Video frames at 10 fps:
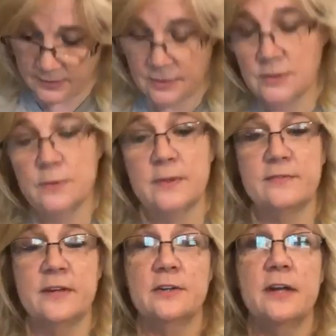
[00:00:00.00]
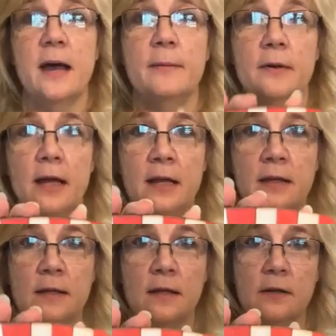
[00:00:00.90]
how you can do with the finger dauber,
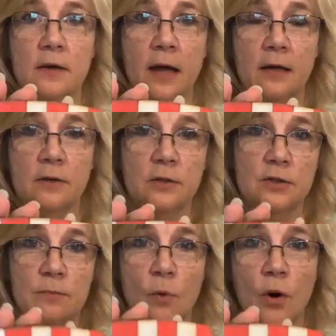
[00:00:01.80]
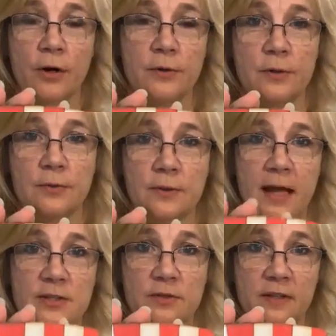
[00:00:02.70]
and you can do more, you can do
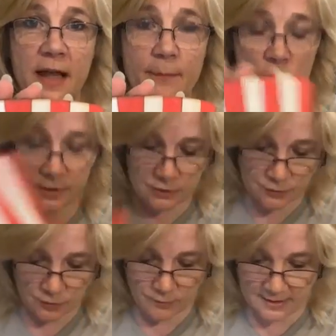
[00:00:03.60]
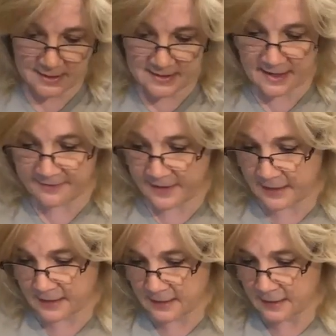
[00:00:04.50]
less. You have a lot more control with these, I
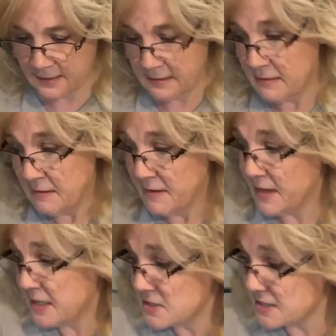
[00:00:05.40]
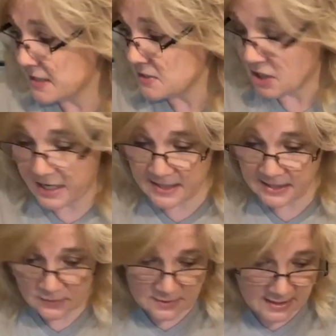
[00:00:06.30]
find. And then I just let it dry
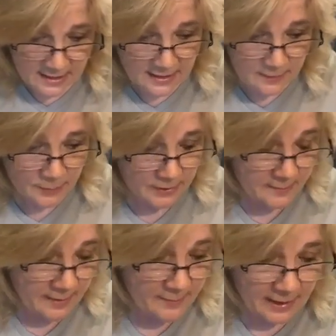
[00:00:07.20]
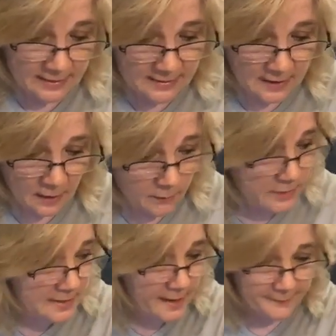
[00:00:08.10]
and then use it again and put it in my paint, and it all
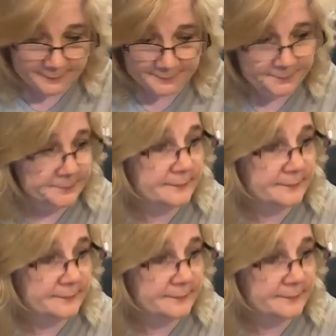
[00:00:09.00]
works out.